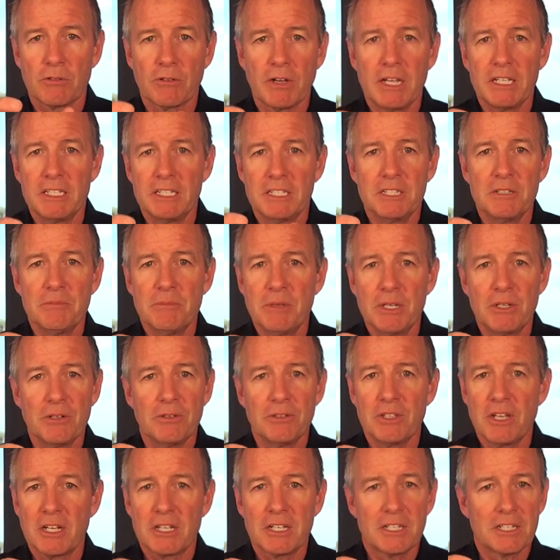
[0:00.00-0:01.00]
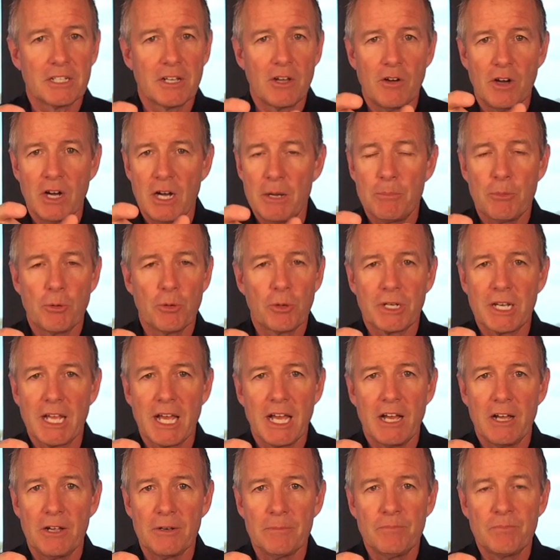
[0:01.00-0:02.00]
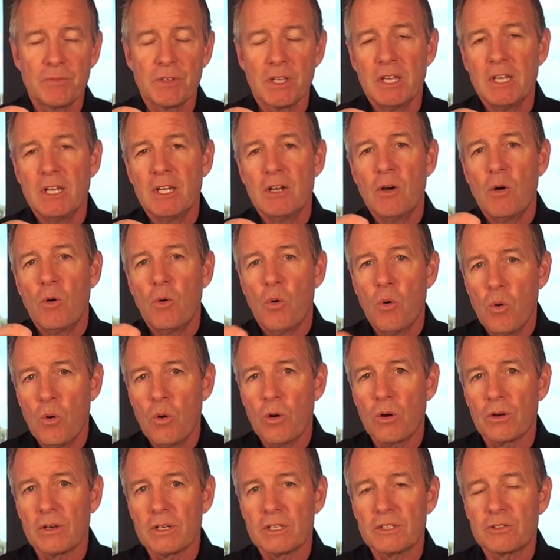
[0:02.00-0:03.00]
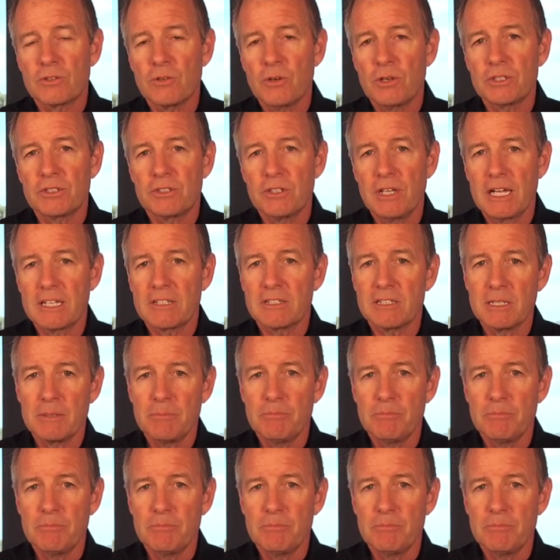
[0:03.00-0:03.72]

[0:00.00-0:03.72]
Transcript: right in the middle, not going to go up or down, or it's going to actually